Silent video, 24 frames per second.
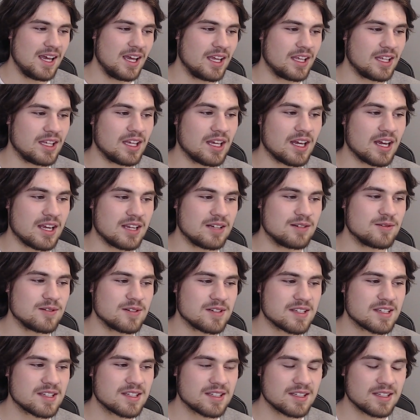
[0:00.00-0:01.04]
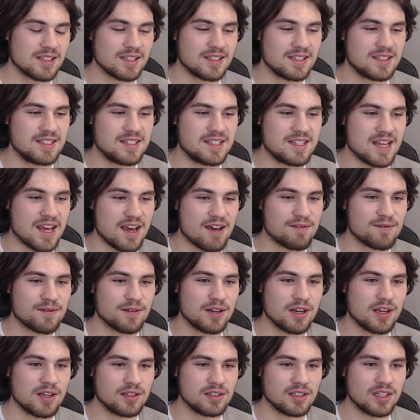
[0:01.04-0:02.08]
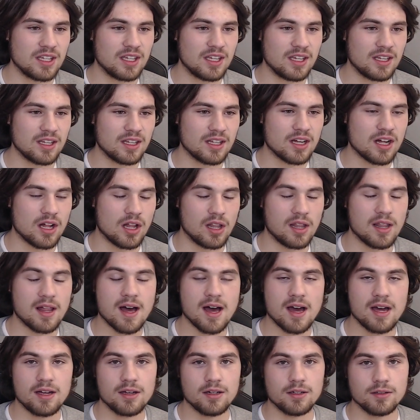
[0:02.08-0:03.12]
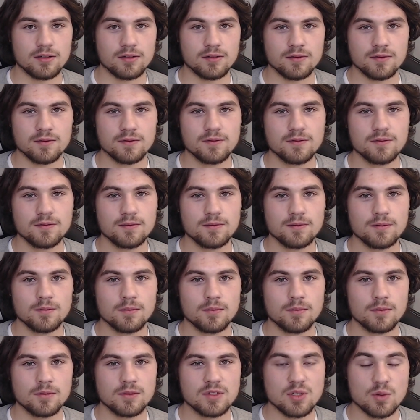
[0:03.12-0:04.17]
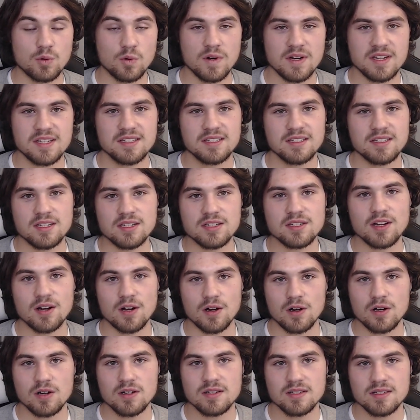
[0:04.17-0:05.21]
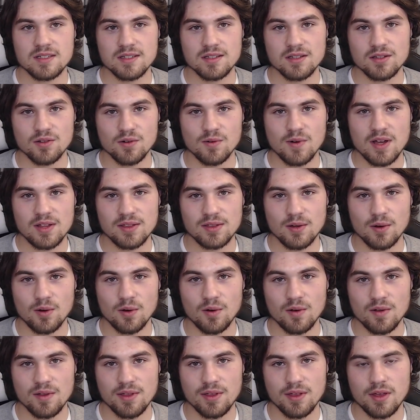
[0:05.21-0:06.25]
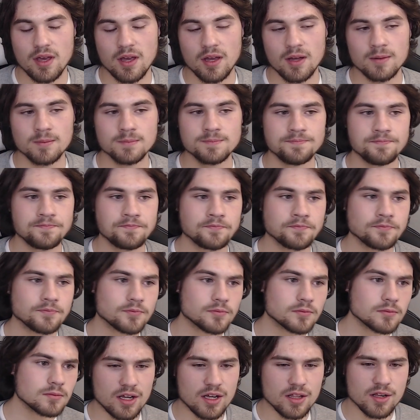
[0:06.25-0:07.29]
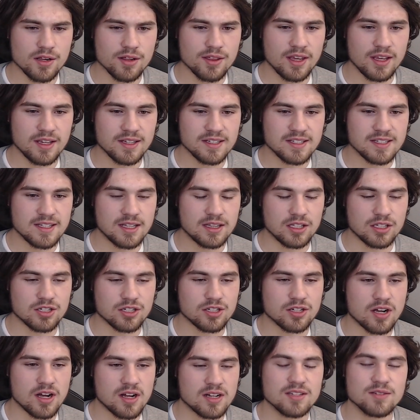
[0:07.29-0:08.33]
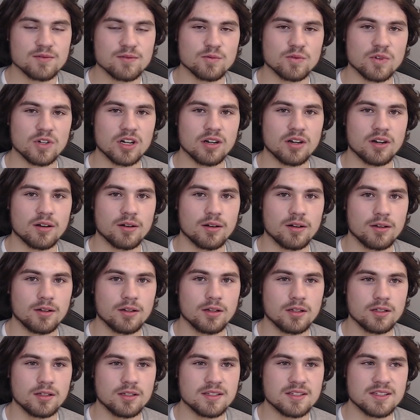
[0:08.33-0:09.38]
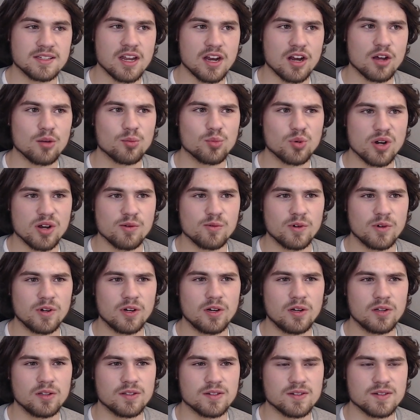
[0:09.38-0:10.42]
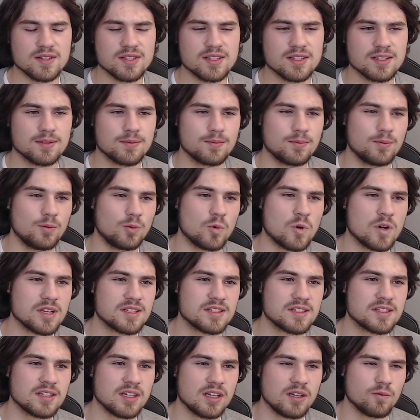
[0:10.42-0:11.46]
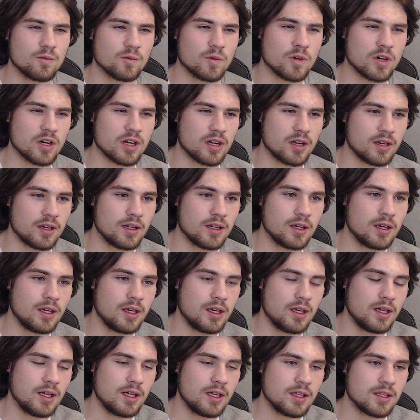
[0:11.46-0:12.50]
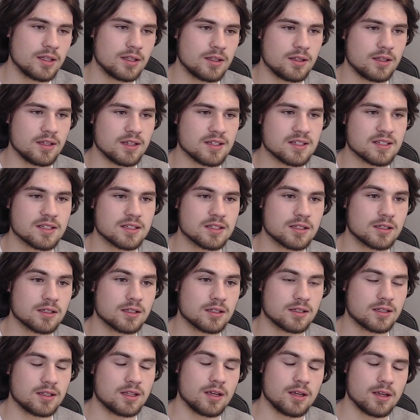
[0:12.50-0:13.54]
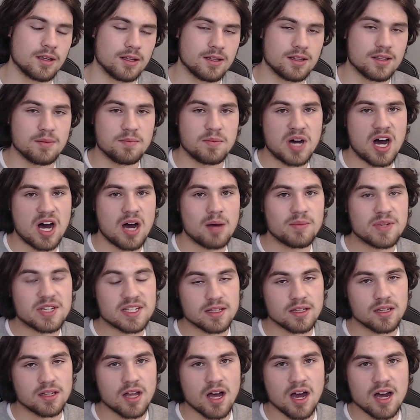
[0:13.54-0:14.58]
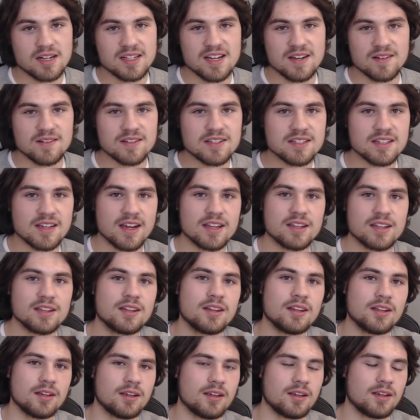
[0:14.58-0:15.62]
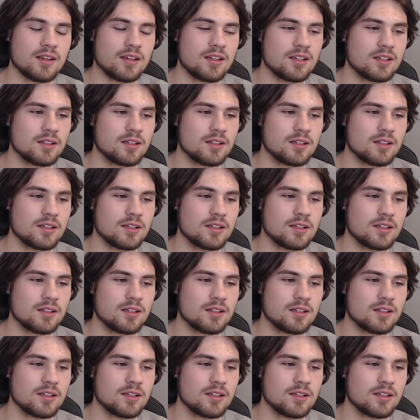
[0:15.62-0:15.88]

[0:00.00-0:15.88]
yeah, it was definitely a lot of twists and turns throughout the whole thing. Another thing is that the shots were set up pretty well. There's one scene where the mom is locked outside the